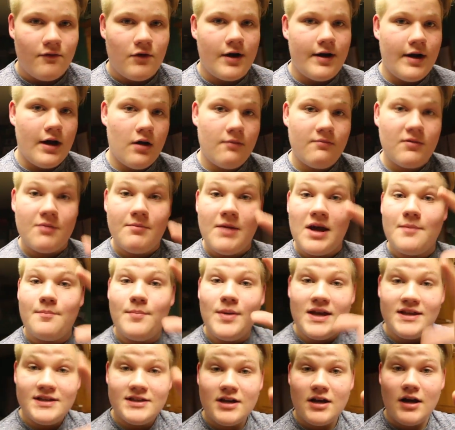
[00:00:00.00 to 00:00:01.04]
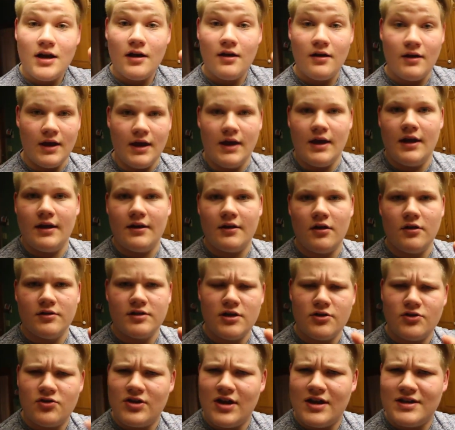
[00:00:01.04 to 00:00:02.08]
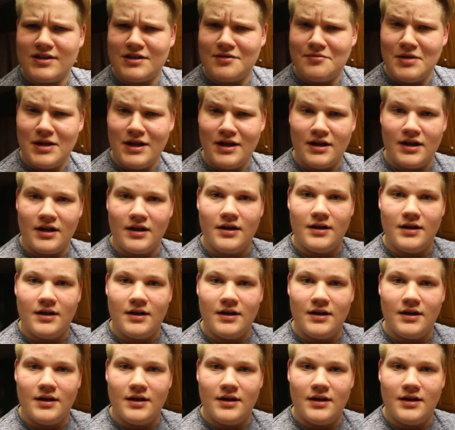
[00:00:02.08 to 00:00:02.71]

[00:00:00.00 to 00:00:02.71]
Right now I'm gonna make pizza, and I'll talk to you guys in a minute, I